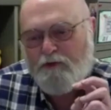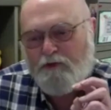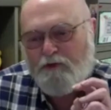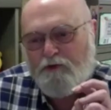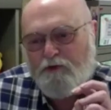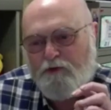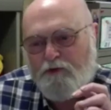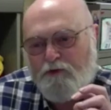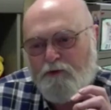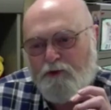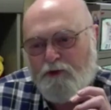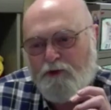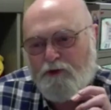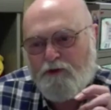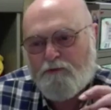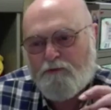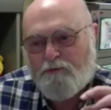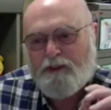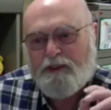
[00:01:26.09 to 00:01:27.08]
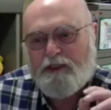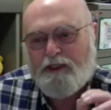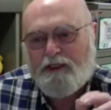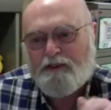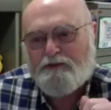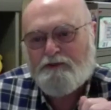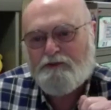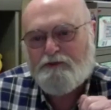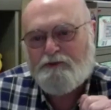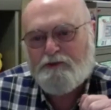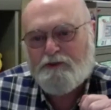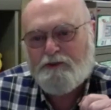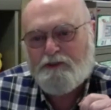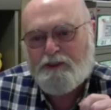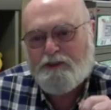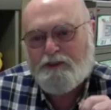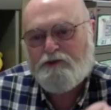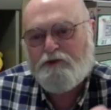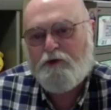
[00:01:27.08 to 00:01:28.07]
you will be licensed to
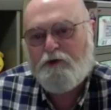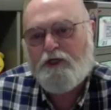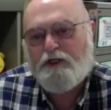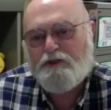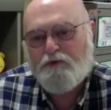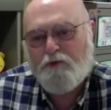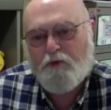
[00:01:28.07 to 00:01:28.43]
teach grades